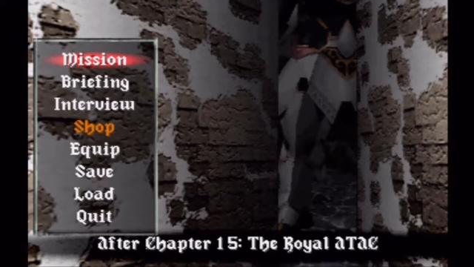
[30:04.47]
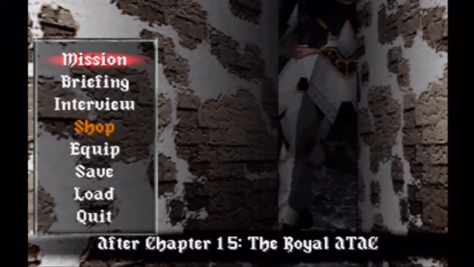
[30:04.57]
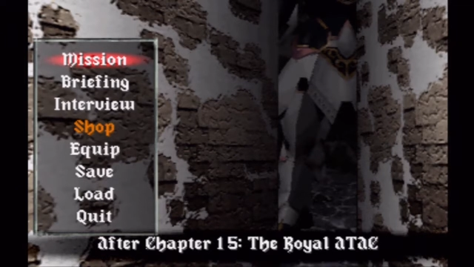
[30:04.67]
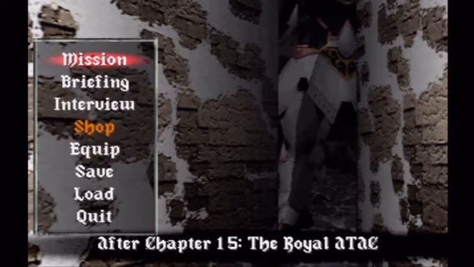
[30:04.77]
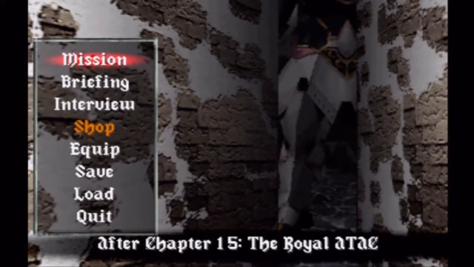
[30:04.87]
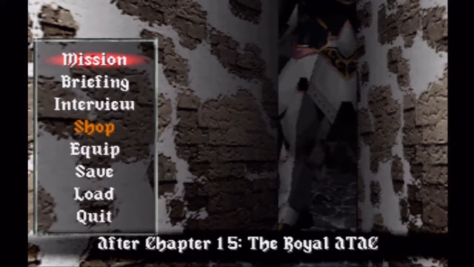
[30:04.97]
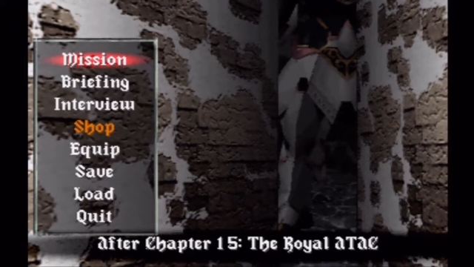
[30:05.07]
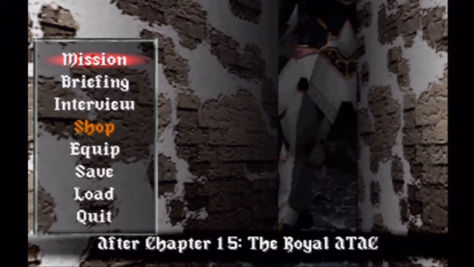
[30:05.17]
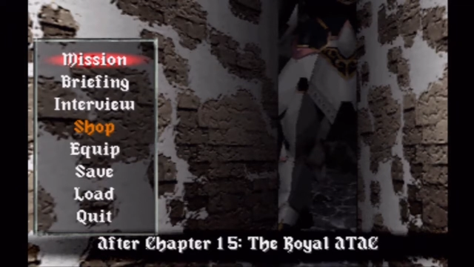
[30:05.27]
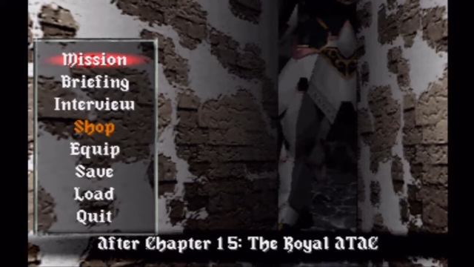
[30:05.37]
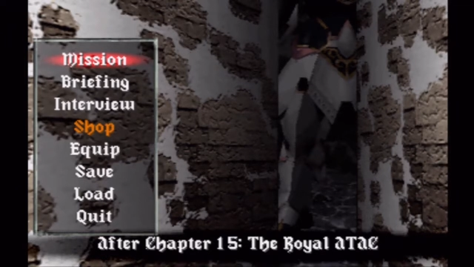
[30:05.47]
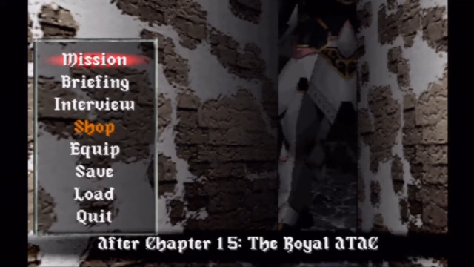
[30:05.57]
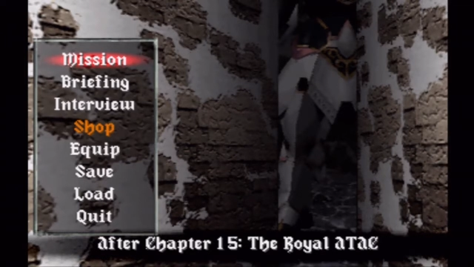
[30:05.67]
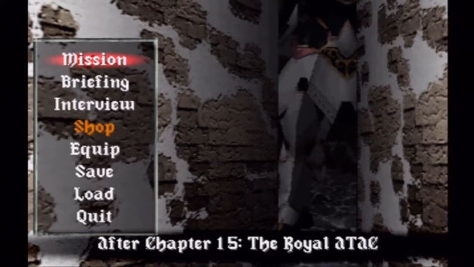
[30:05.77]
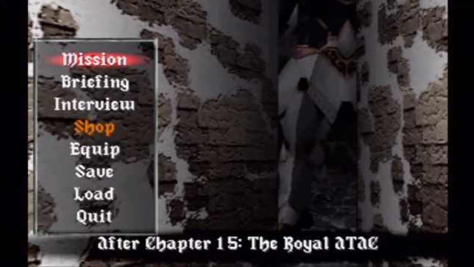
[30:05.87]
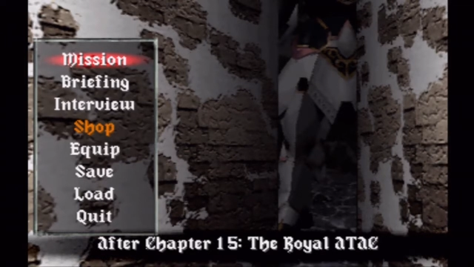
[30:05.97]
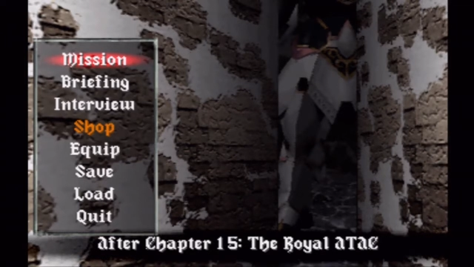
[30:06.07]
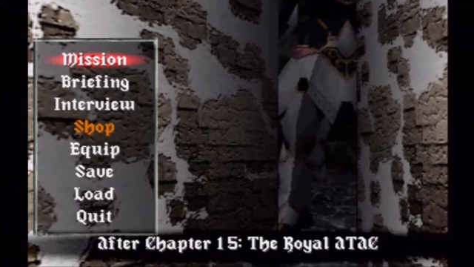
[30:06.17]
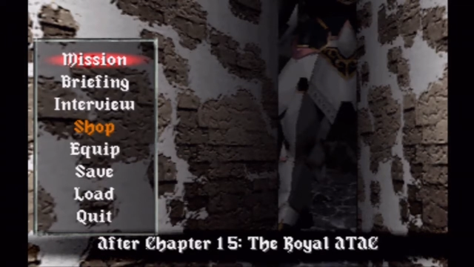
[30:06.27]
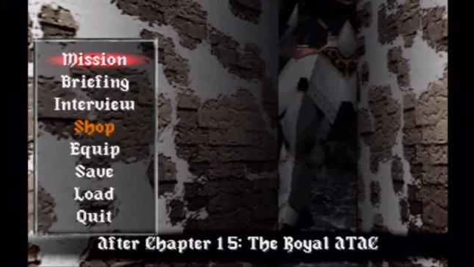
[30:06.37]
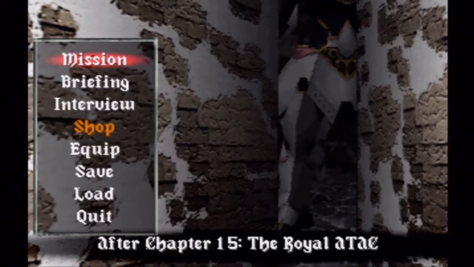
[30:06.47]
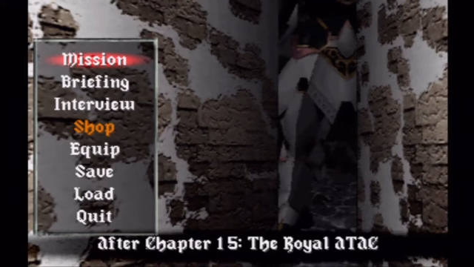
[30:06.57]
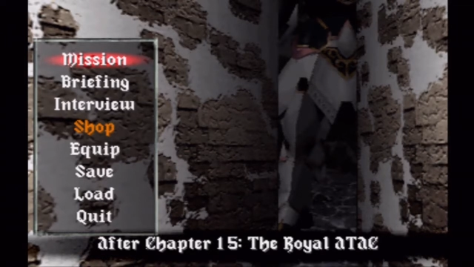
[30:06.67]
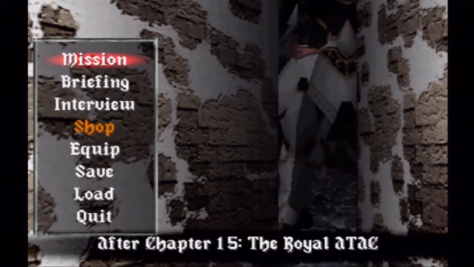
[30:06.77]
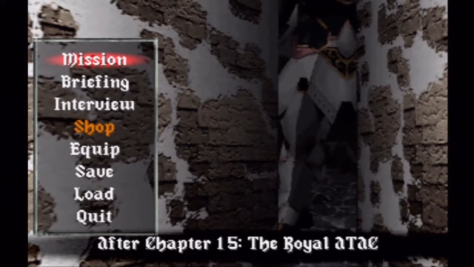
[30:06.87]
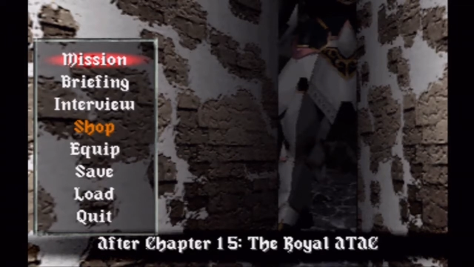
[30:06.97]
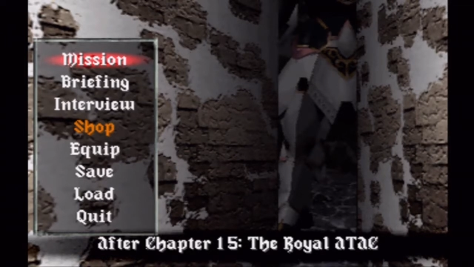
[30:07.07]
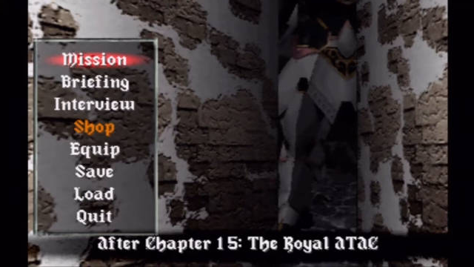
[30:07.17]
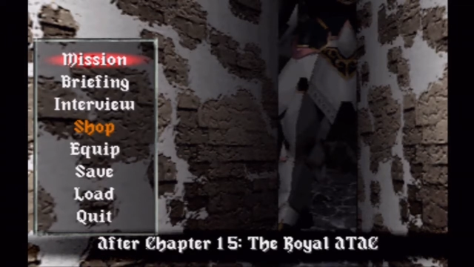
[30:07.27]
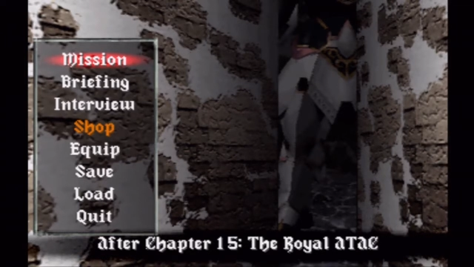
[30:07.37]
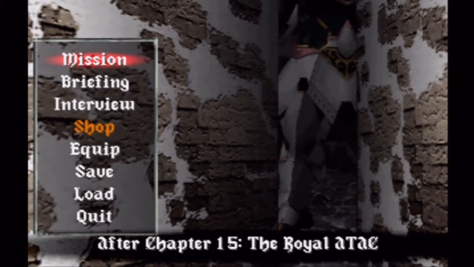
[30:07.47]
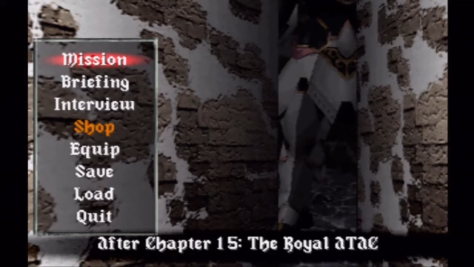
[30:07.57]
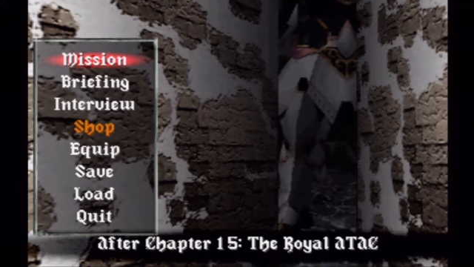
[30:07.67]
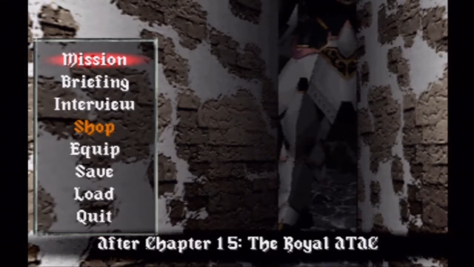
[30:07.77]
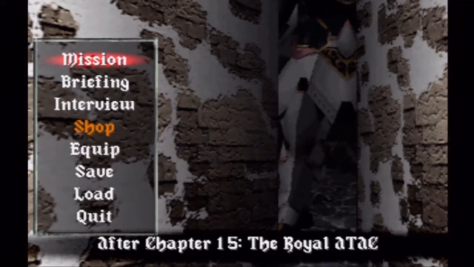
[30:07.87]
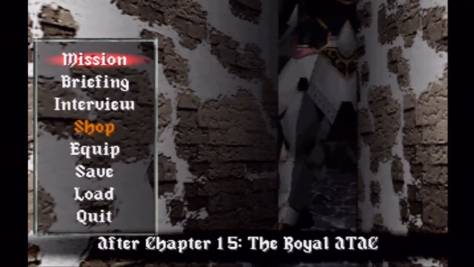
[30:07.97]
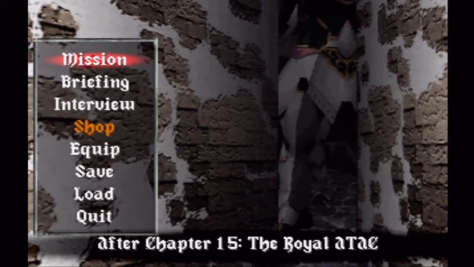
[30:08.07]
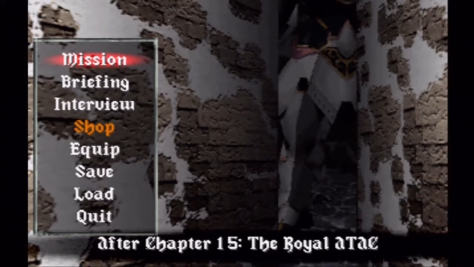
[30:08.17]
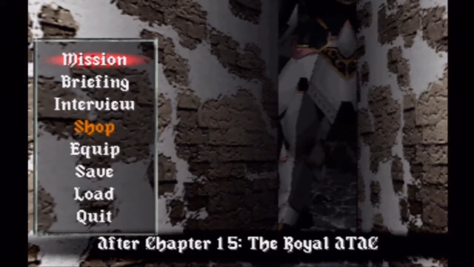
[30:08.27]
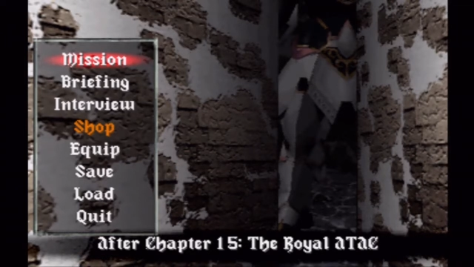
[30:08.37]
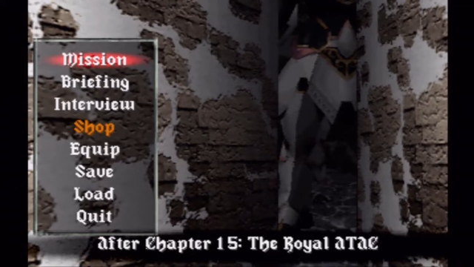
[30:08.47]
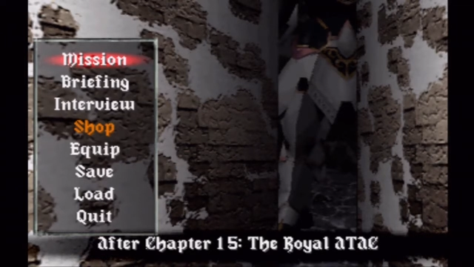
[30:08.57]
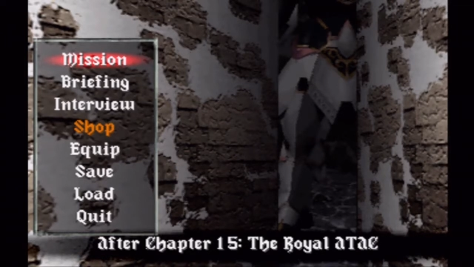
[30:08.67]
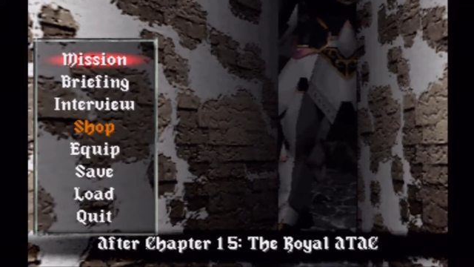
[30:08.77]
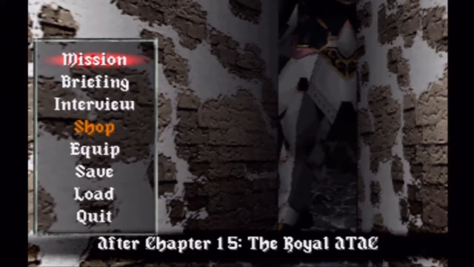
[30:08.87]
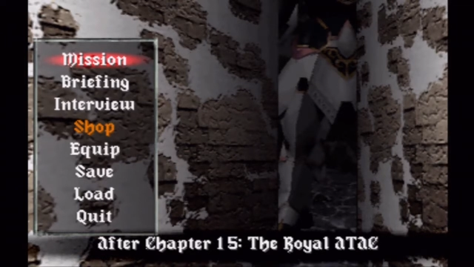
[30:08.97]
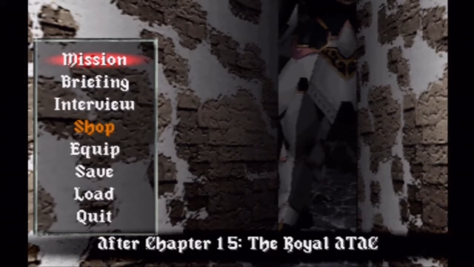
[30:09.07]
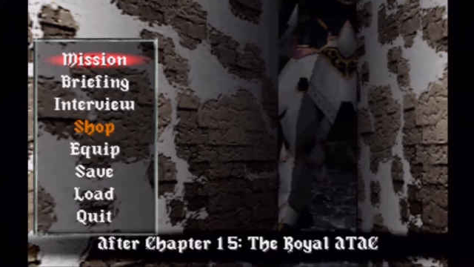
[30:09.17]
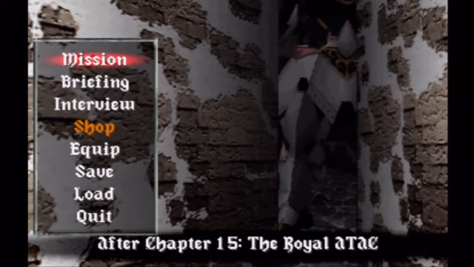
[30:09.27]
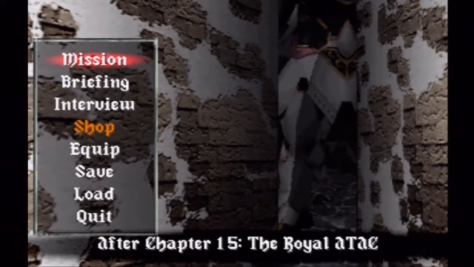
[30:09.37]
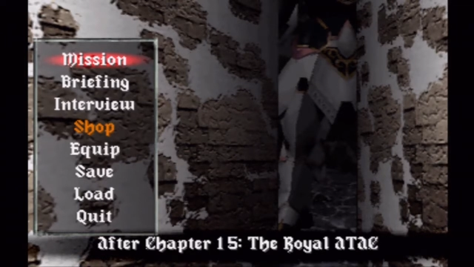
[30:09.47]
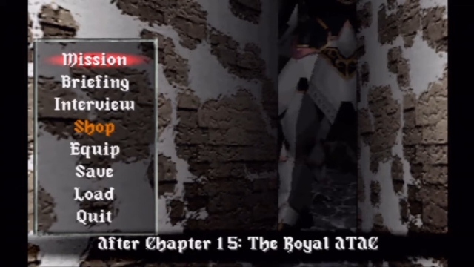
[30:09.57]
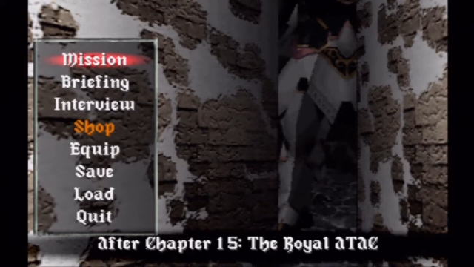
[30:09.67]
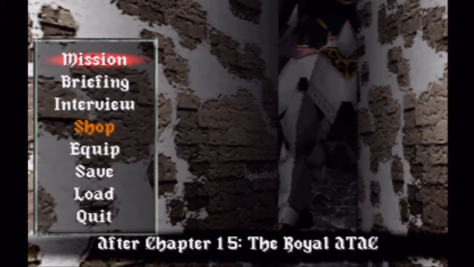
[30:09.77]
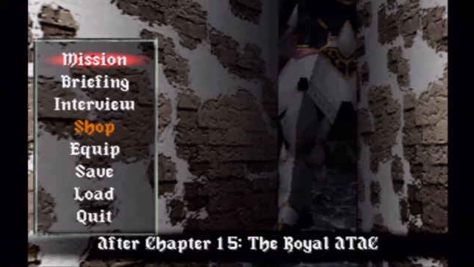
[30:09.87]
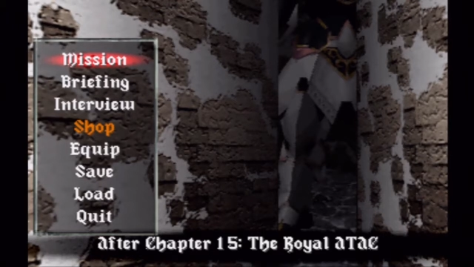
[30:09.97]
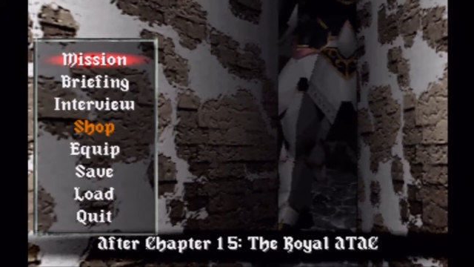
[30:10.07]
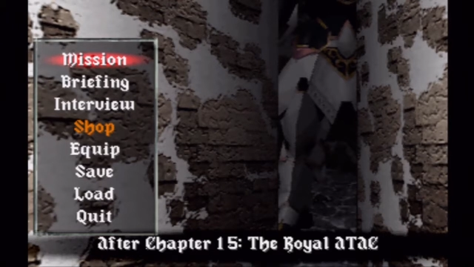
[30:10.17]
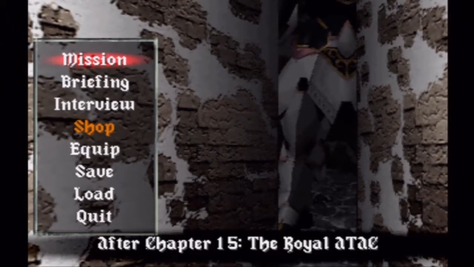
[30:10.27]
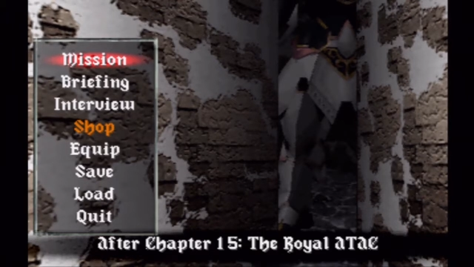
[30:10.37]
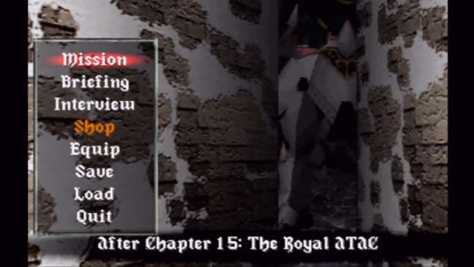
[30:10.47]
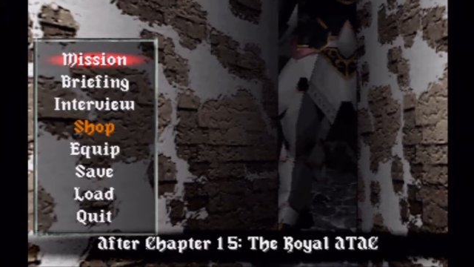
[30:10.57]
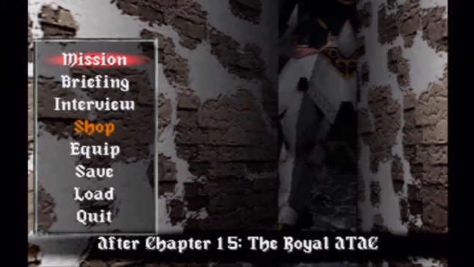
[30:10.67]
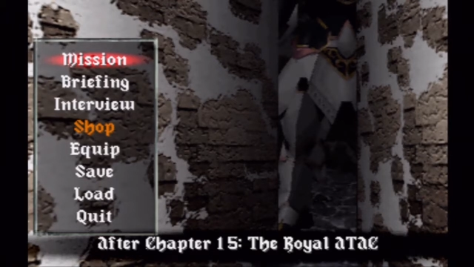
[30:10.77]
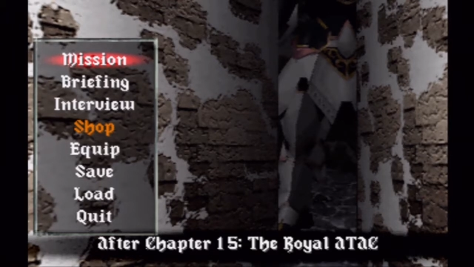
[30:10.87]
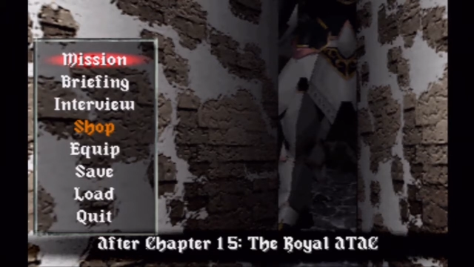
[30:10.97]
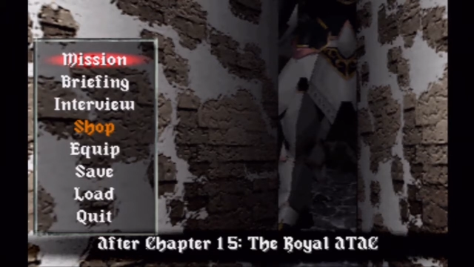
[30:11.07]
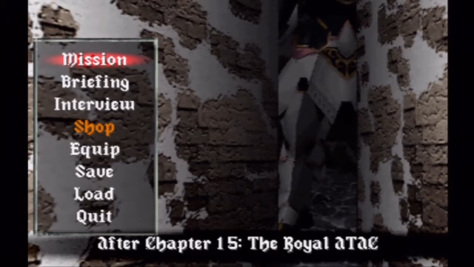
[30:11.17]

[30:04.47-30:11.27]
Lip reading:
No face is visible, so there are no lips to read.